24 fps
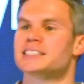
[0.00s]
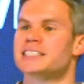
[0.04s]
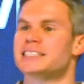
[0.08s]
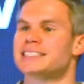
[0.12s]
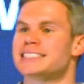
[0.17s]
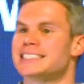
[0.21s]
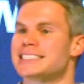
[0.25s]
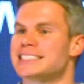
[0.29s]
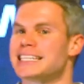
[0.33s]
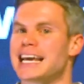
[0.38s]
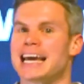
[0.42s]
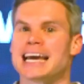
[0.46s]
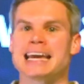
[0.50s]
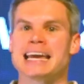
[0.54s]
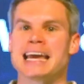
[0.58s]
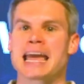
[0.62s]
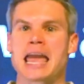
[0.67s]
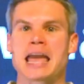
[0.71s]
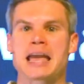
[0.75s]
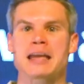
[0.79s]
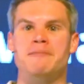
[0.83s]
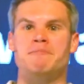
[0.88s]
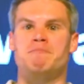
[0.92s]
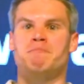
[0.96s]
is
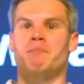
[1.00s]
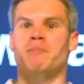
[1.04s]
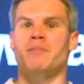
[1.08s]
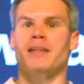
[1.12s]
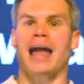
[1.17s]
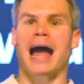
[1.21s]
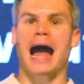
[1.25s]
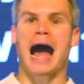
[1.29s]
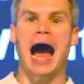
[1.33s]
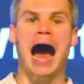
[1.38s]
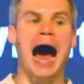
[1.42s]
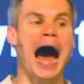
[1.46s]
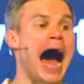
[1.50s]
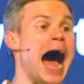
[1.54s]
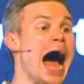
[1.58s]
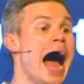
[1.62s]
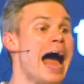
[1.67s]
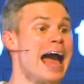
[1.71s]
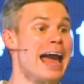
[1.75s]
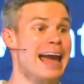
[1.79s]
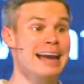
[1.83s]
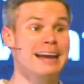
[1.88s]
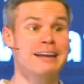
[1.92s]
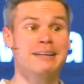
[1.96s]
saying,
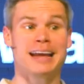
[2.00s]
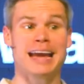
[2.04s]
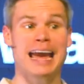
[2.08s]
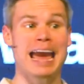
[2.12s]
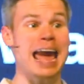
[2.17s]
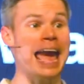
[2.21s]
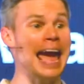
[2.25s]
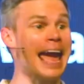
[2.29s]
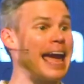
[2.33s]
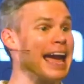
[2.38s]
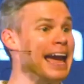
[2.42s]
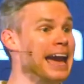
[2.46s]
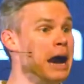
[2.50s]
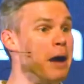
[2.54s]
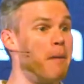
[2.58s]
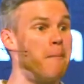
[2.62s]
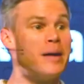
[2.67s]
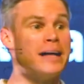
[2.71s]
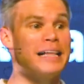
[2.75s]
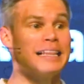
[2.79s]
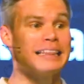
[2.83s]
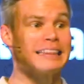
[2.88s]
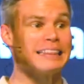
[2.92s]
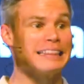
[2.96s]
I
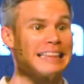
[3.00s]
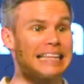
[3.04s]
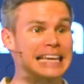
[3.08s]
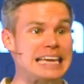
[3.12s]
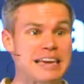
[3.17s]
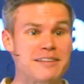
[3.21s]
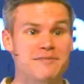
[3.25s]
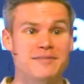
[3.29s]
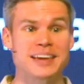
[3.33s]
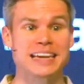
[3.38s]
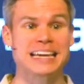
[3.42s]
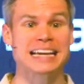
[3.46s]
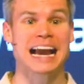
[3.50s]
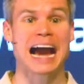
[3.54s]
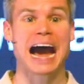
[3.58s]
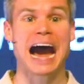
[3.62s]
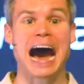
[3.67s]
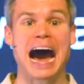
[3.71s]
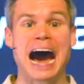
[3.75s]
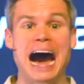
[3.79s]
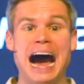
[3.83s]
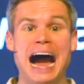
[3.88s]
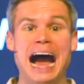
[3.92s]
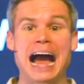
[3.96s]
am leaving,
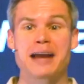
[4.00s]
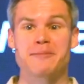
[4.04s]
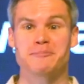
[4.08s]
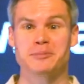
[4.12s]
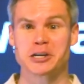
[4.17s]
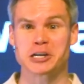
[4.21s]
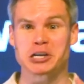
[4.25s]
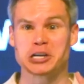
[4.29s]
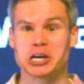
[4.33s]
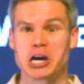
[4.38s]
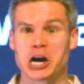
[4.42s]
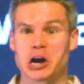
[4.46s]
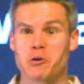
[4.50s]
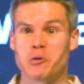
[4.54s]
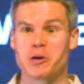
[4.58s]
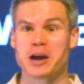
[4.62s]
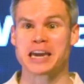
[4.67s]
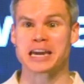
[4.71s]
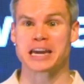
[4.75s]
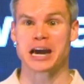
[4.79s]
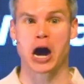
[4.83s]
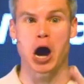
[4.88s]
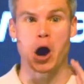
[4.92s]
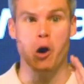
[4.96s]
I'm
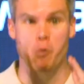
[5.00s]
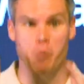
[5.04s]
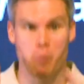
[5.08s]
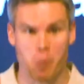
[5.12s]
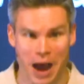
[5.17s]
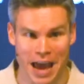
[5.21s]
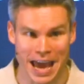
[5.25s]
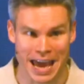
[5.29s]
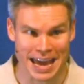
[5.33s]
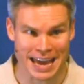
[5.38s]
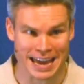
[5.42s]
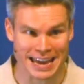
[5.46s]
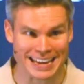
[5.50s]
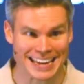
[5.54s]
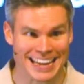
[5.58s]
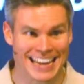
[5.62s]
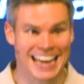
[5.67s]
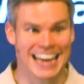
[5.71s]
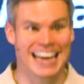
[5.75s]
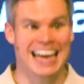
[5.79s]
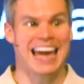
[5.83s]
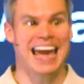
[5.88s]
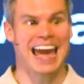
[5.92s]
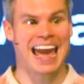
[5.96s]
going away.
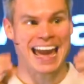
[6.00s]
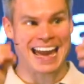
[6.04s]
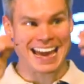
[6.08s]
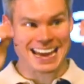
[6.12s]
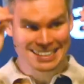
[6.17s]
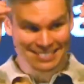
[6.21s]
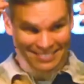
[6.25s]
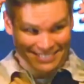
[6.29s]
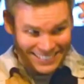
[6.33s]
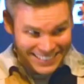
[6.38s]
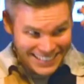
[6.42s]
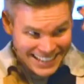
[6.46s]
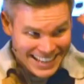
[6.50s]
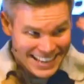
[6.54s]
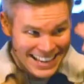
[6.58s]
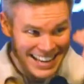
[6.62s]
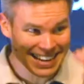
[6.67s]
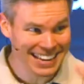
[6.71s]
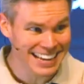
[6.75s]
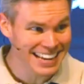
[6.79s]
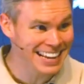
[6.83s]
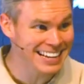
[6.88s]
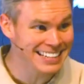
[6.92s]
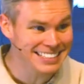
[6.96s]
And
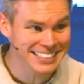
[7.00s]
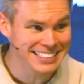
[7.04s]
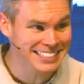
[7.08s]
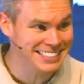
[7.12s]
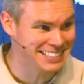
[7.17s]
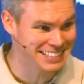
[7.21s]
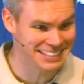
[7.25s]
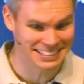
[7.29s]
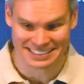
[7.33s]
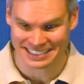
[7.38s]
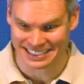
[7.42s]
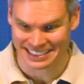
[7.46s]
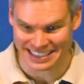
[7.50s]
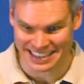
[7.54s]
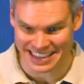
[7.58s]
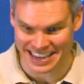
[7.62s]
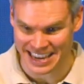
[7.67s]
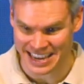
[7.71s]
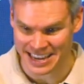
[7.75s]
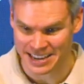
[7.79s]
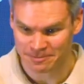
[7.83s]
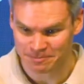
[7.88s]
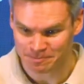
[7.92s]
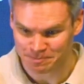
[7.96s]

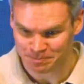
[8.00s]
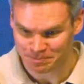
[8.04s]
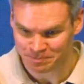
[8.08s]
Instantly,